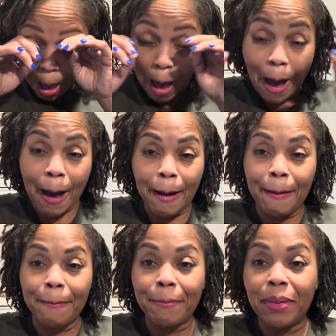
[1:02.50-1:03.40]

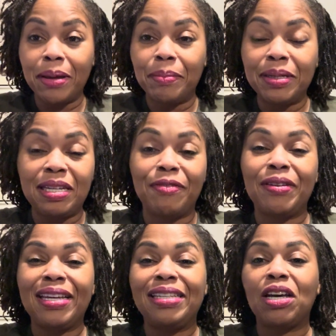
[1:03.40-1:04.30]
But
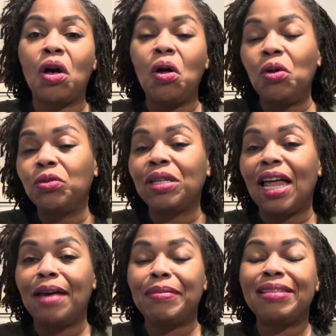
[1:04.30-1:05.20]
definitely the cold
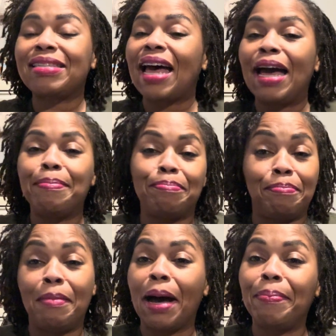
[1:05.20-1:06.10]
climates,
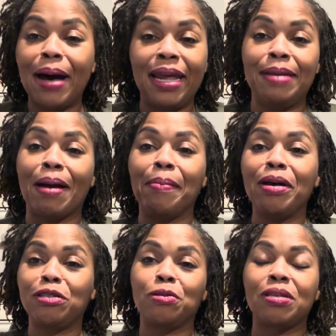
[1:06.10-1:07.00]
my body, my
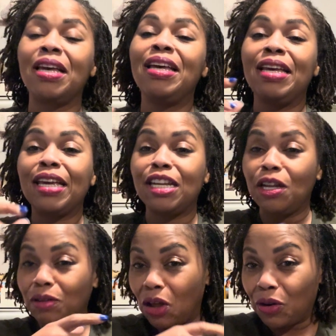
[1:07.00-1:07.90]
muscles can
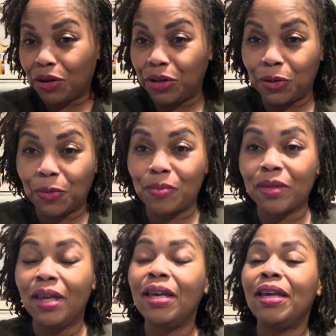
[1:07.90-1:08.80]
no longer do.
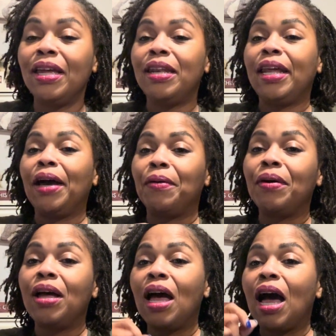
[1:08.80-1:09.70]
Now,
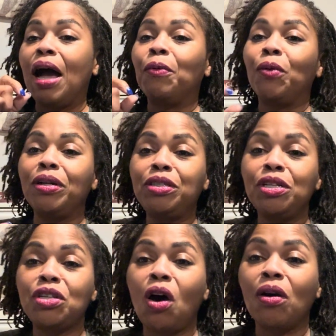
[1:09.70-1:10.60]
I want to
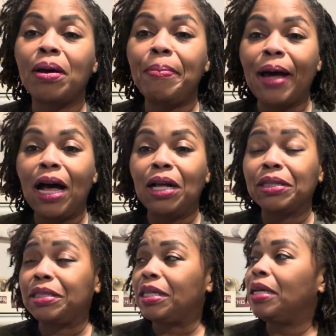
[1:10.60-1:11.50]
talk
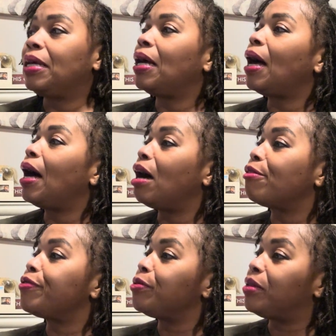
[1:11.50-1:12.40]
about a
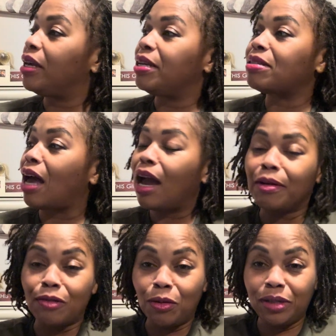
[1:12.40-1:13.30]
few things I
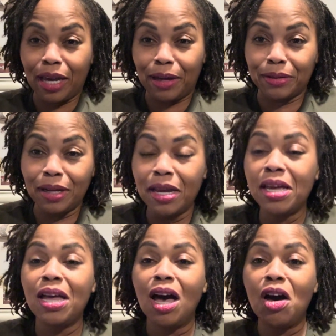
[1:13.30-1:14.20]
wrote down
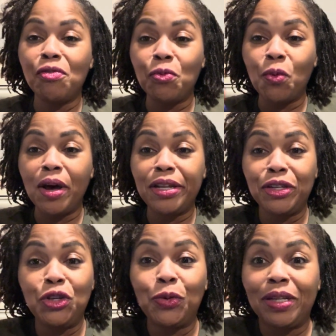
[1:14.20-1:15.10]
of what
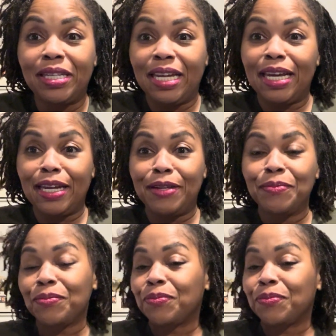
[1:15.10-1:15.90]
you would need